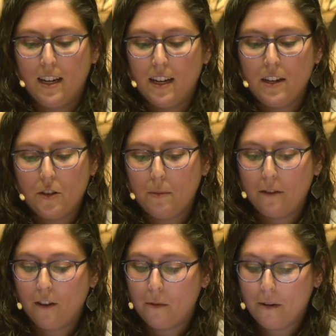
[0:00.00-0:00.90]
He used to
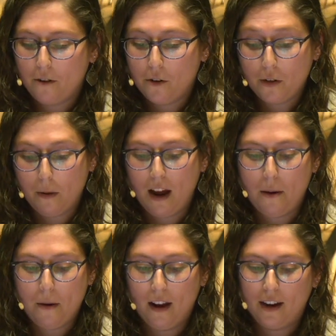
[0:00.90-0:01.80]
make fun of me for using
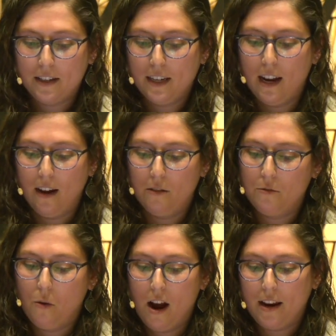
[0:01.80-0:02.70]
my iPad. I see now
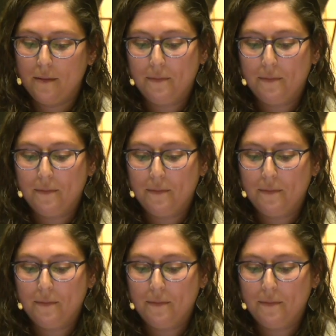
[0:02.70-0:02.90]
why.